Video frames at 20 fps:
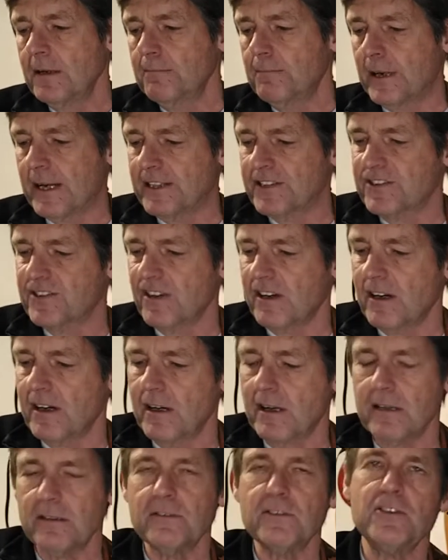
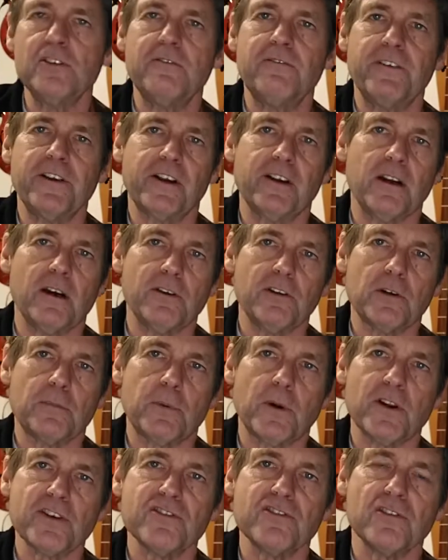But you figure out your
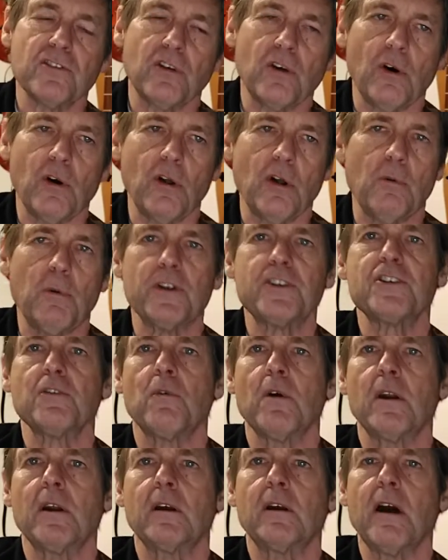personal goal, what you
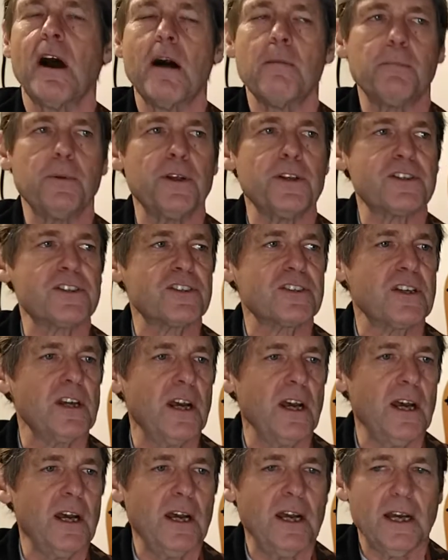want to accomplish,
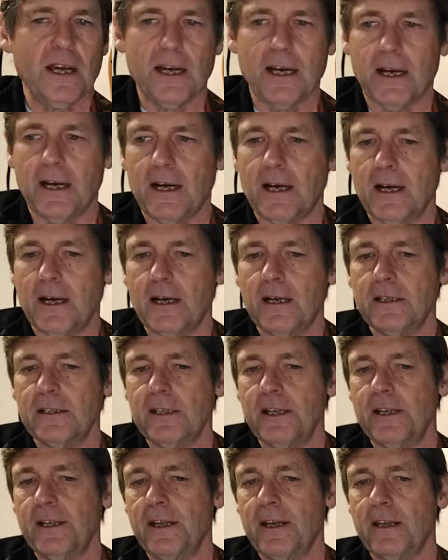
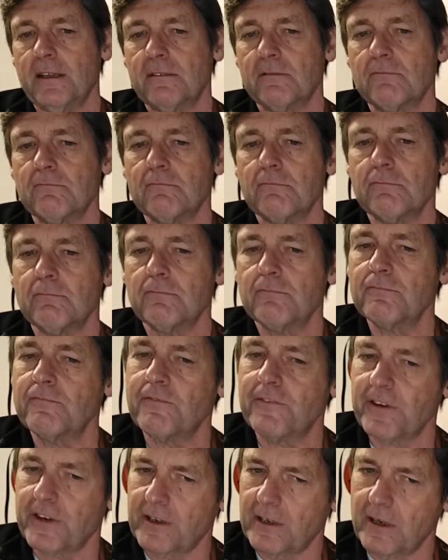and then
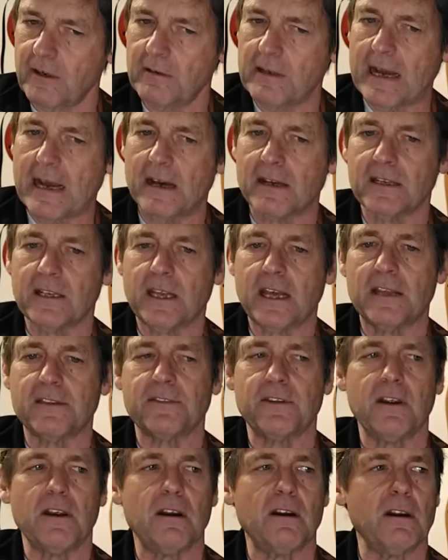figure out how to
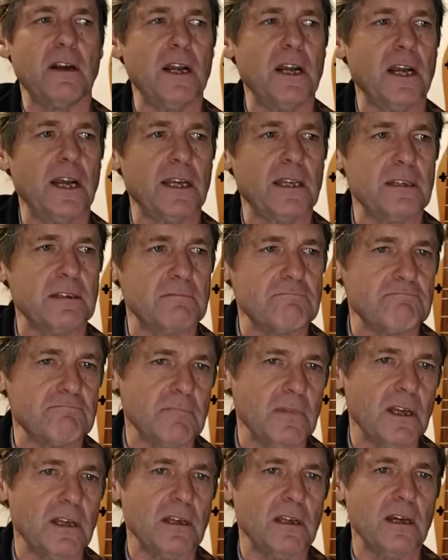get there, and I
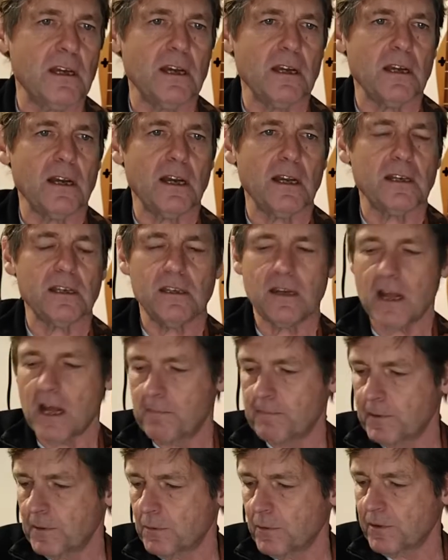can
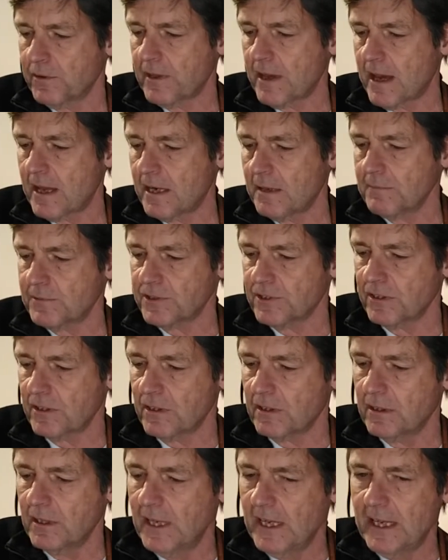help you with that, I'm
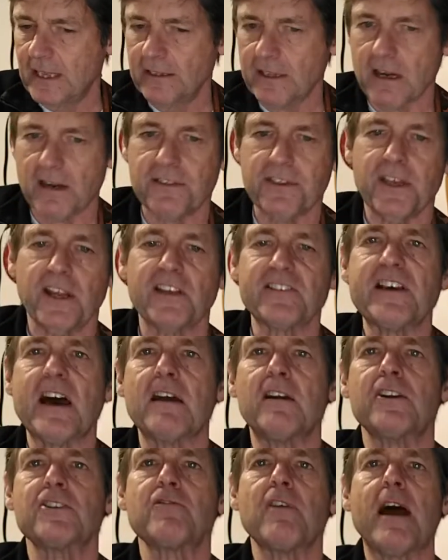sure. The other thing is
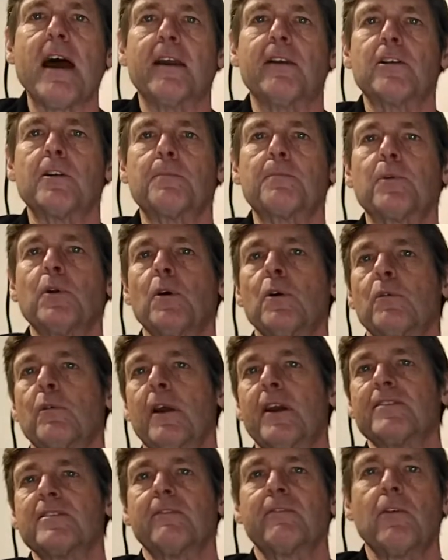how to track your
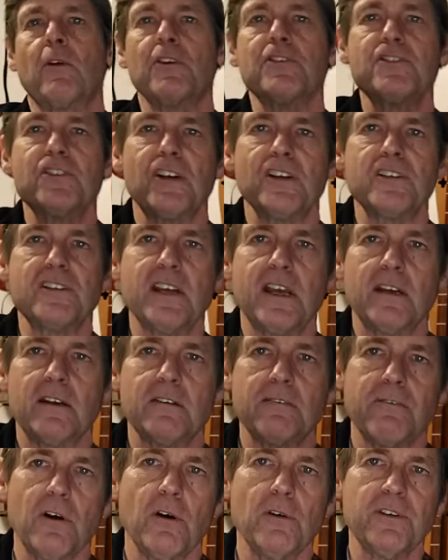progress. Of course, you could take
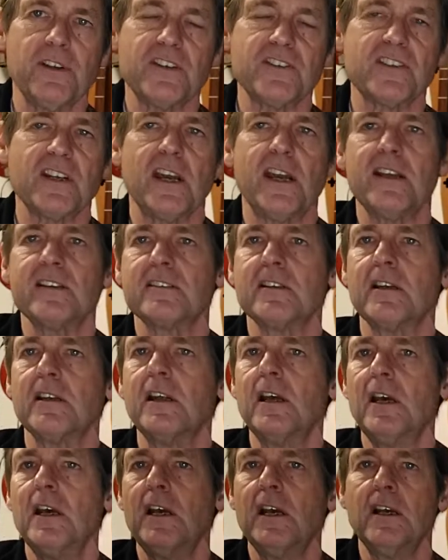your phone these days
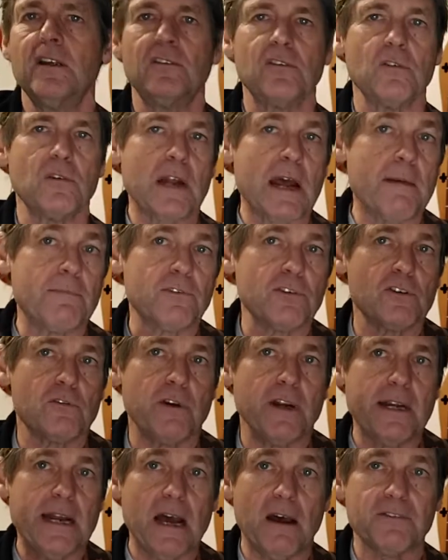and do what I'm doing
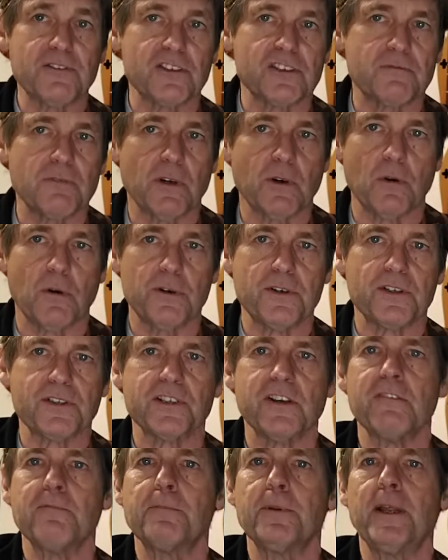right now. Just record
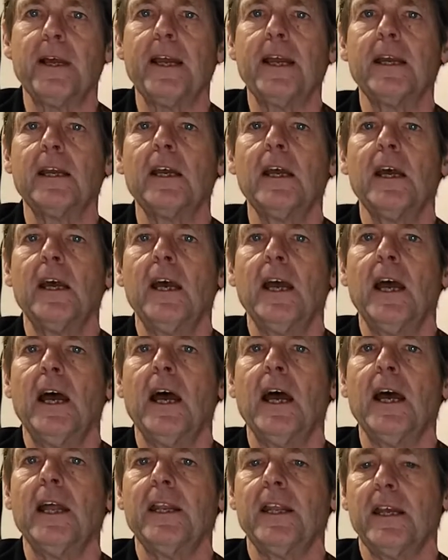yourself playing
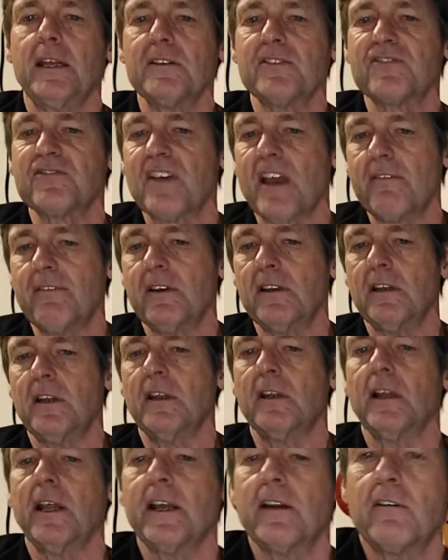and then save it,
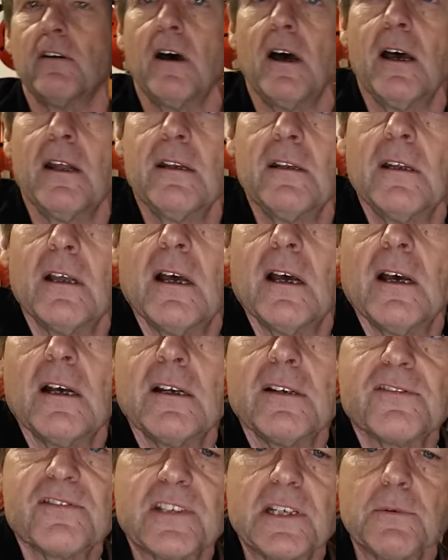and later on
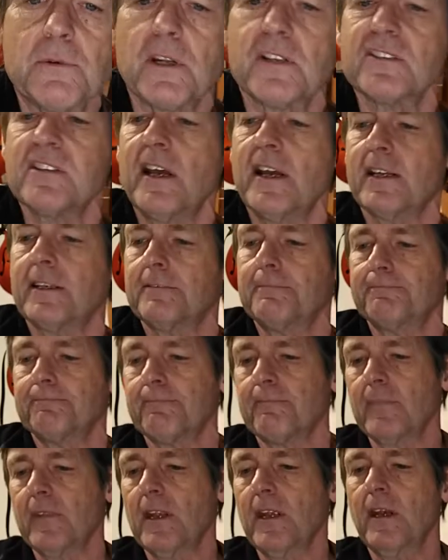see what it's like.
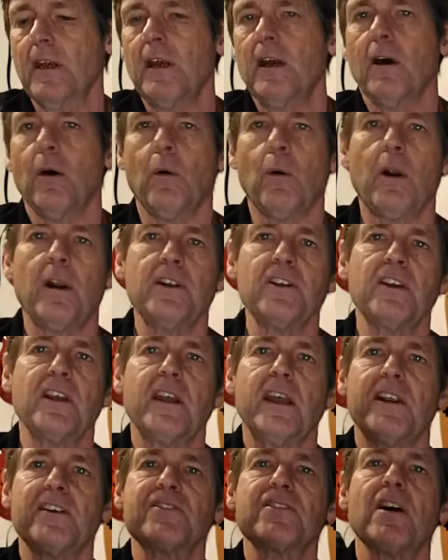Or you
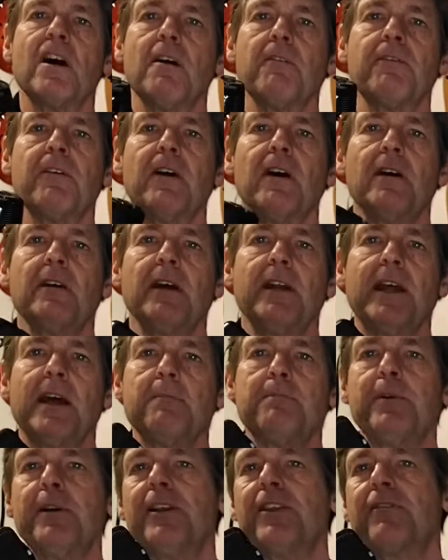can get yourself an
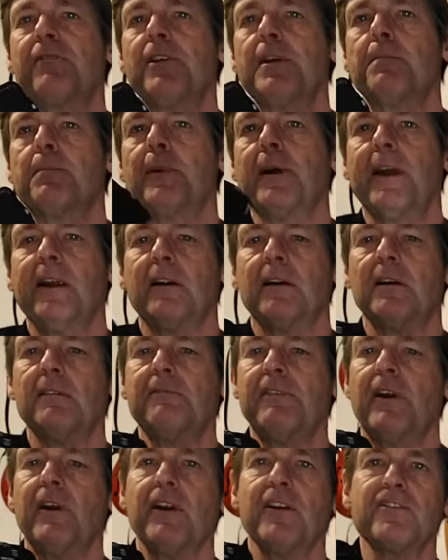MP3 player of
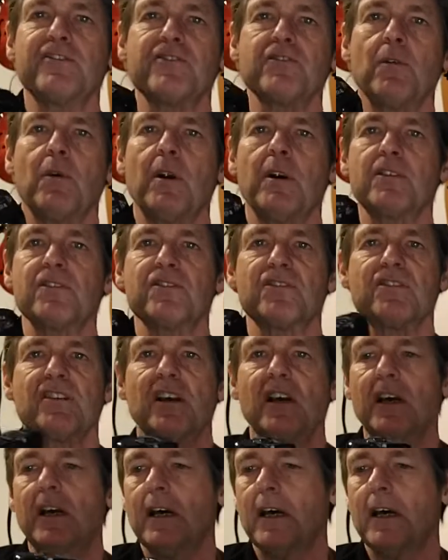various sorts.